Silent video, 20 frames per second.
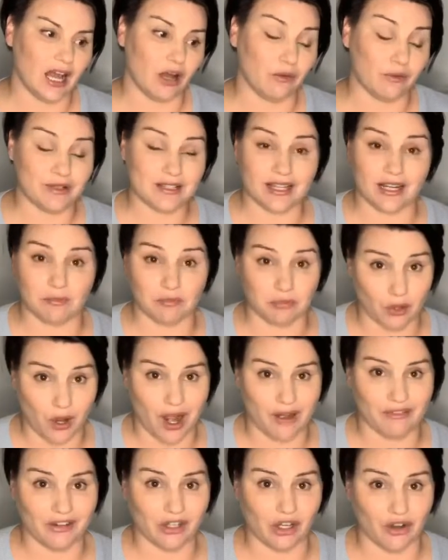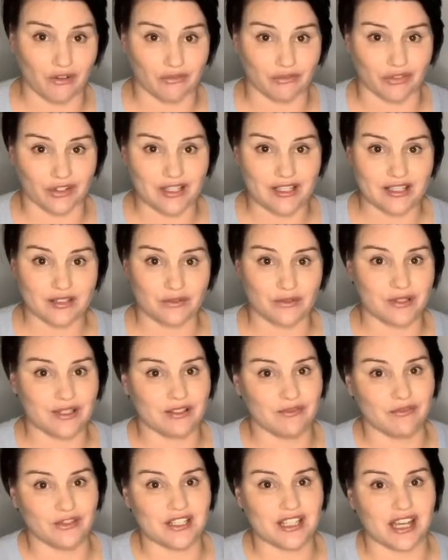was at a private conference. It was
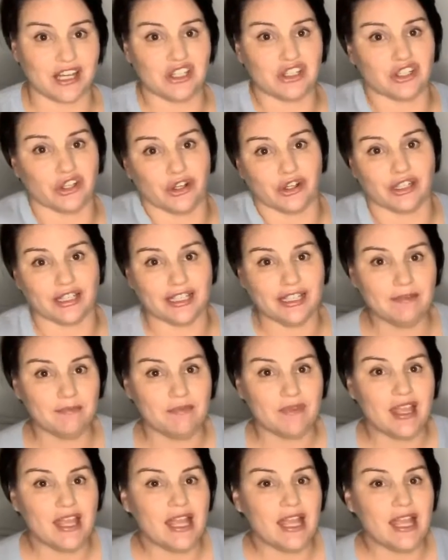invitation only.